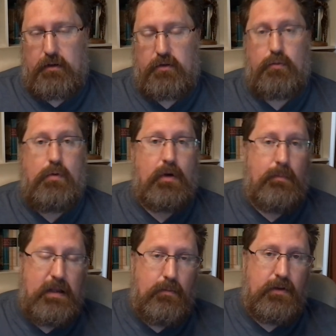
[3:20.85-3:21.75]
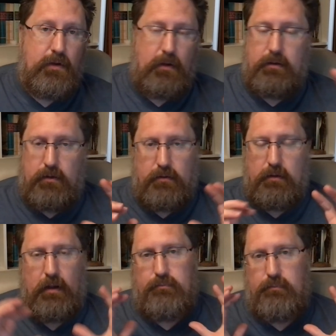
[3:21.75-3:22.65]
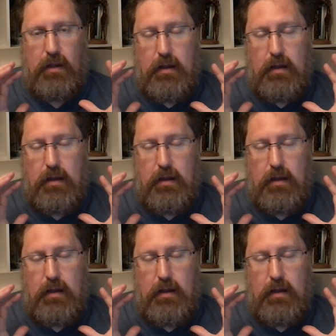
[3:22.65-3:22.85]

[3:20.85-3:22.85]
So we want to meet with you, and